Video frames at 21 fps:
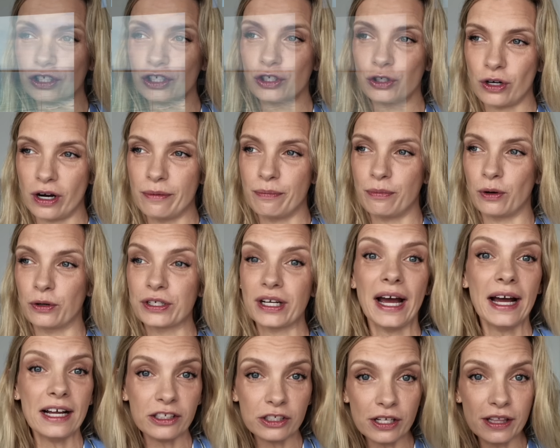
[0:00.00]
a tripod.
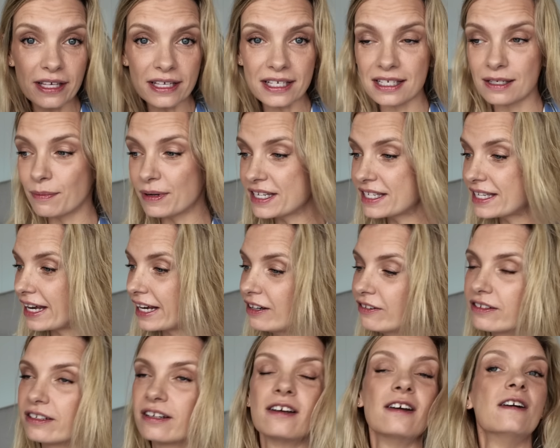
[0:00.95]
Actually, this is my
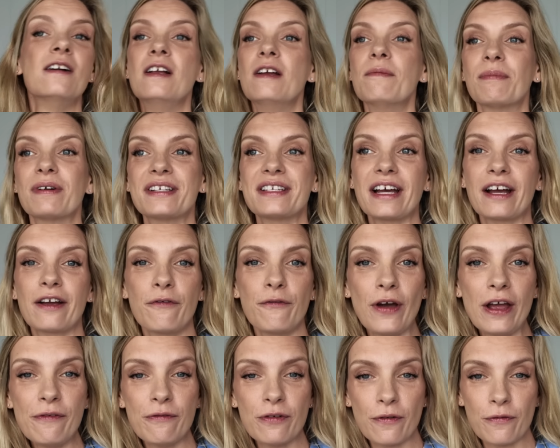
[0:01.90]
second
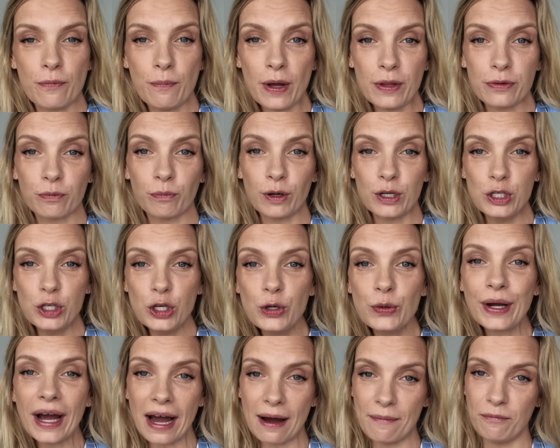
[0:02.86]
favourite of the month, my
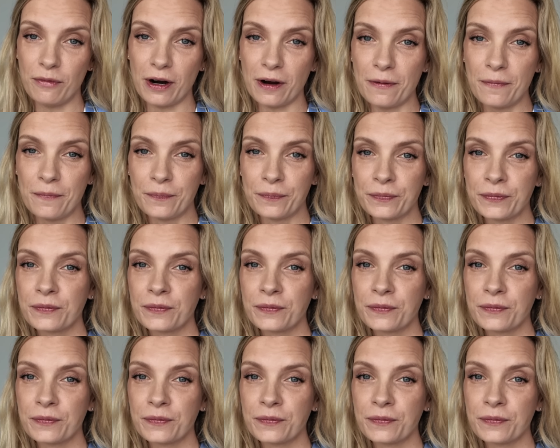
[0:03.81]
new camera.